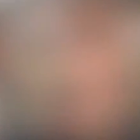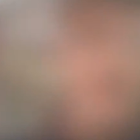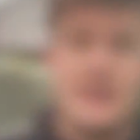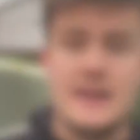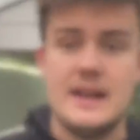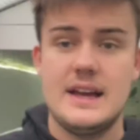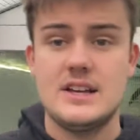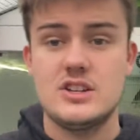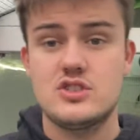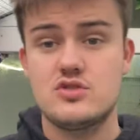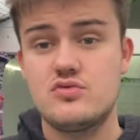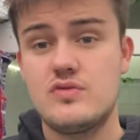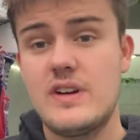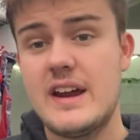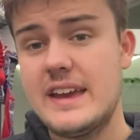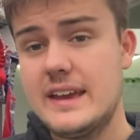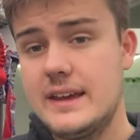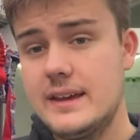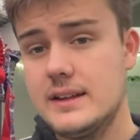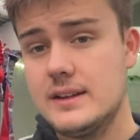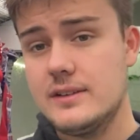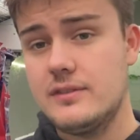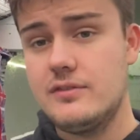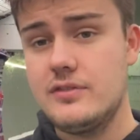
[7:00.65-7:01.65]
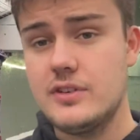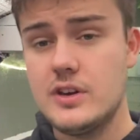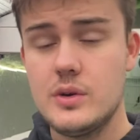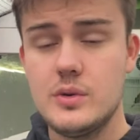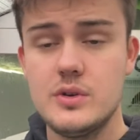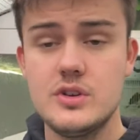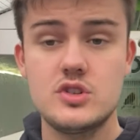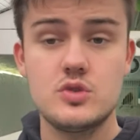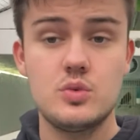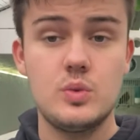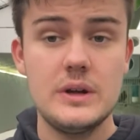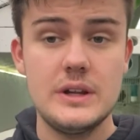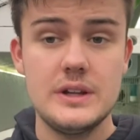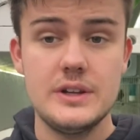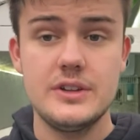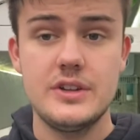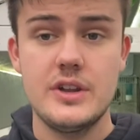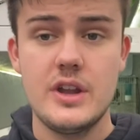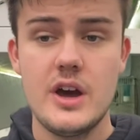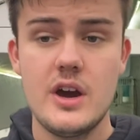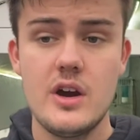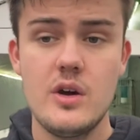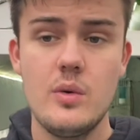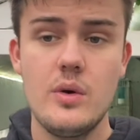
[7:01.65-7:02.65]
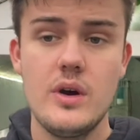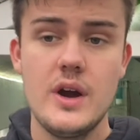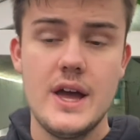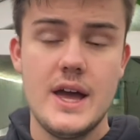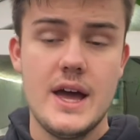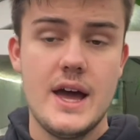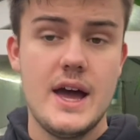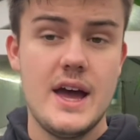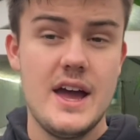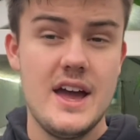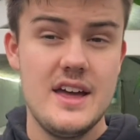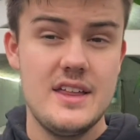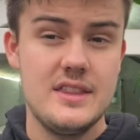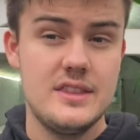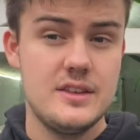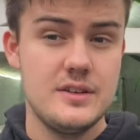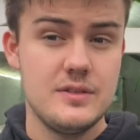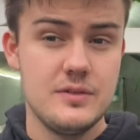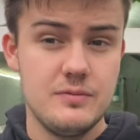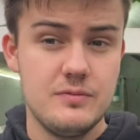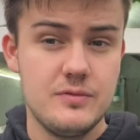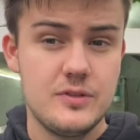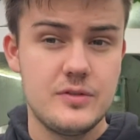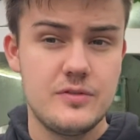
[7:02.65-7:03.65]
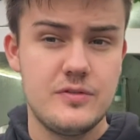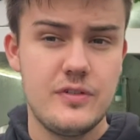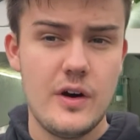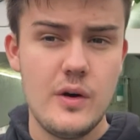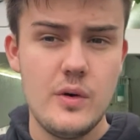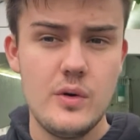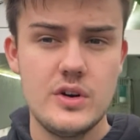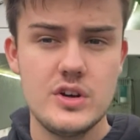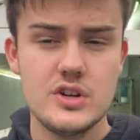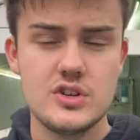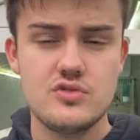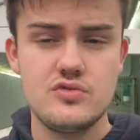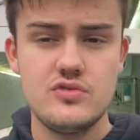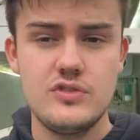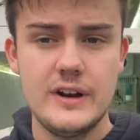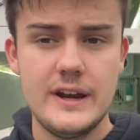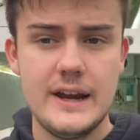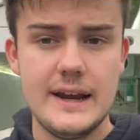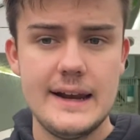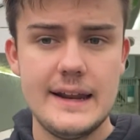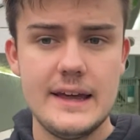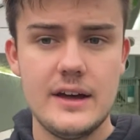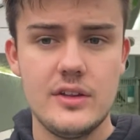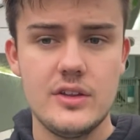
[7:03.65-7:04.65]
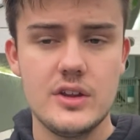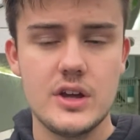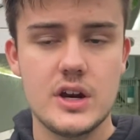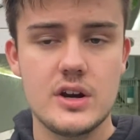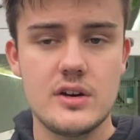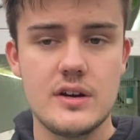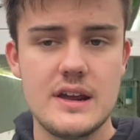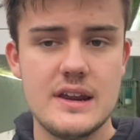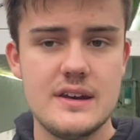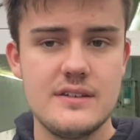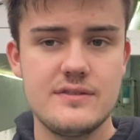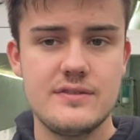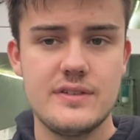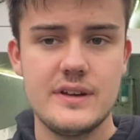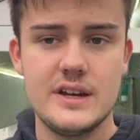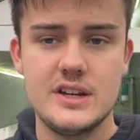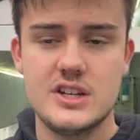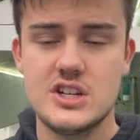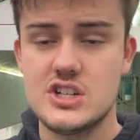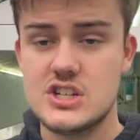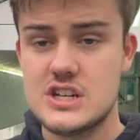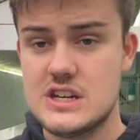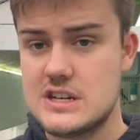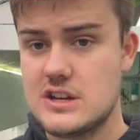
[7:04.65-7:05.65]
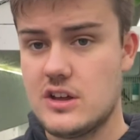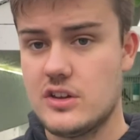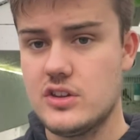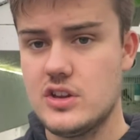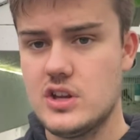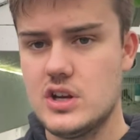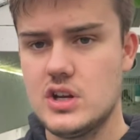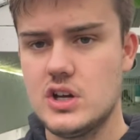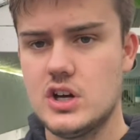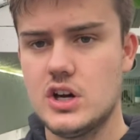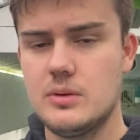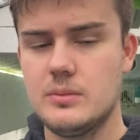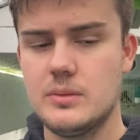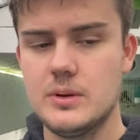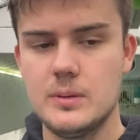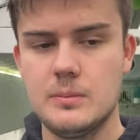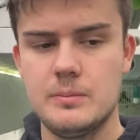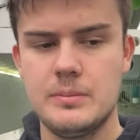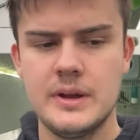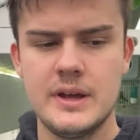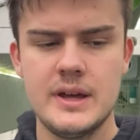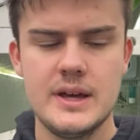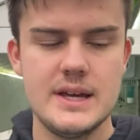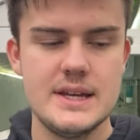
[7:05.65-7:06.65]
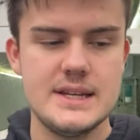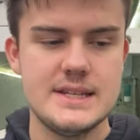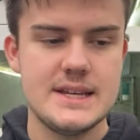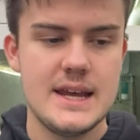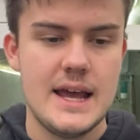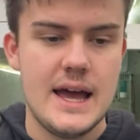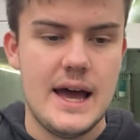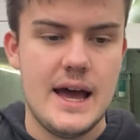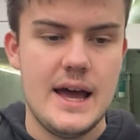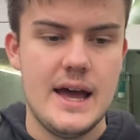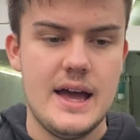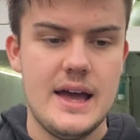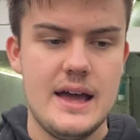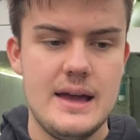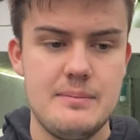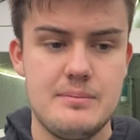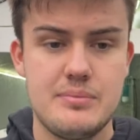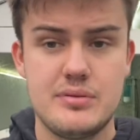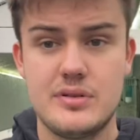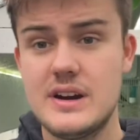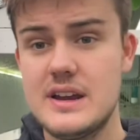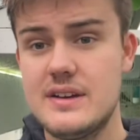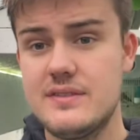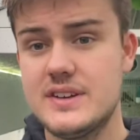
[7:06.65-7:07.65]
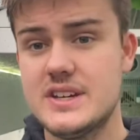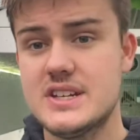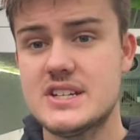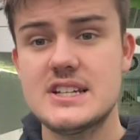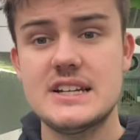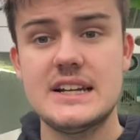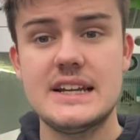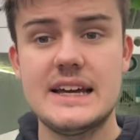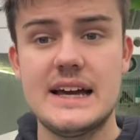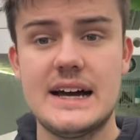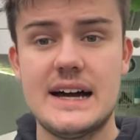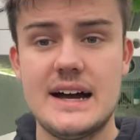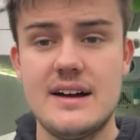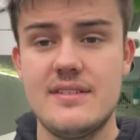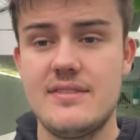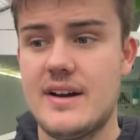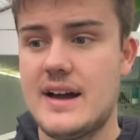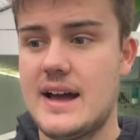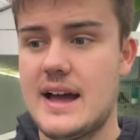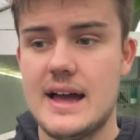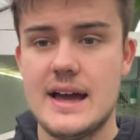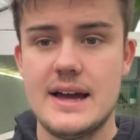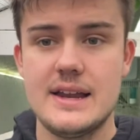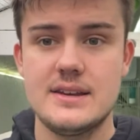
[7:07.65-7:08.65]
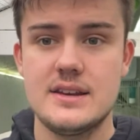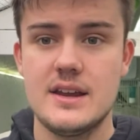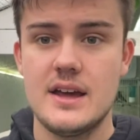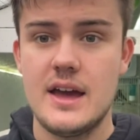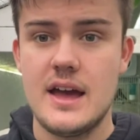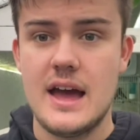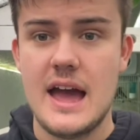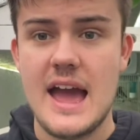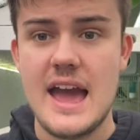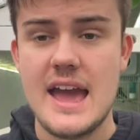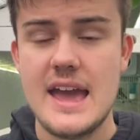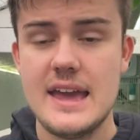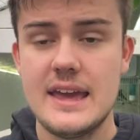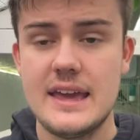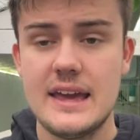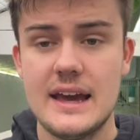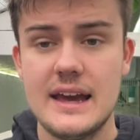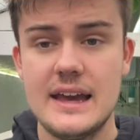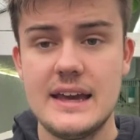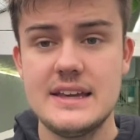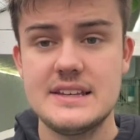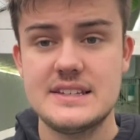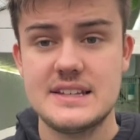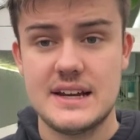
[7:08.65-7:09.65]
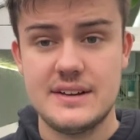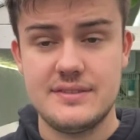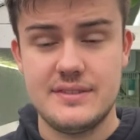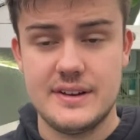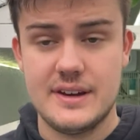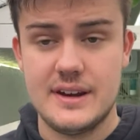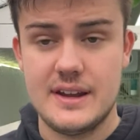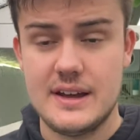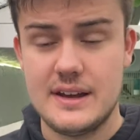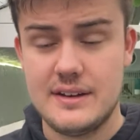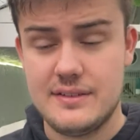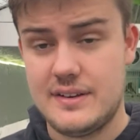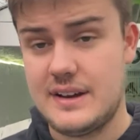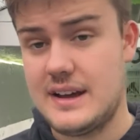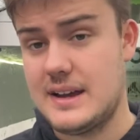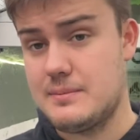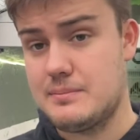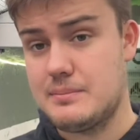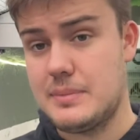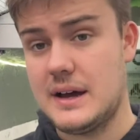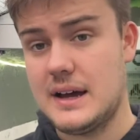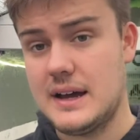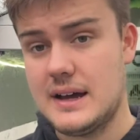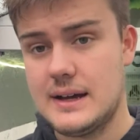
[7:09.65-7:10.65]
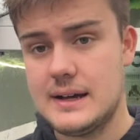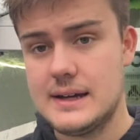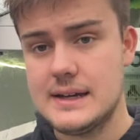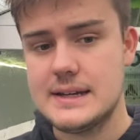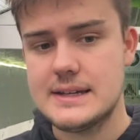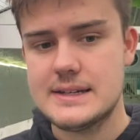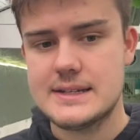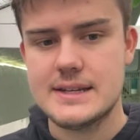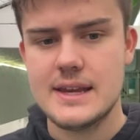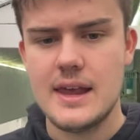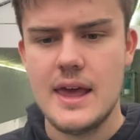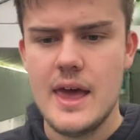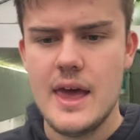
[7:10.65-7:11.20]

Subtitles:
As regular viewers will know, the focus really on the greenfinches is on the normal birds. Previously I've had agates, I've had pieds,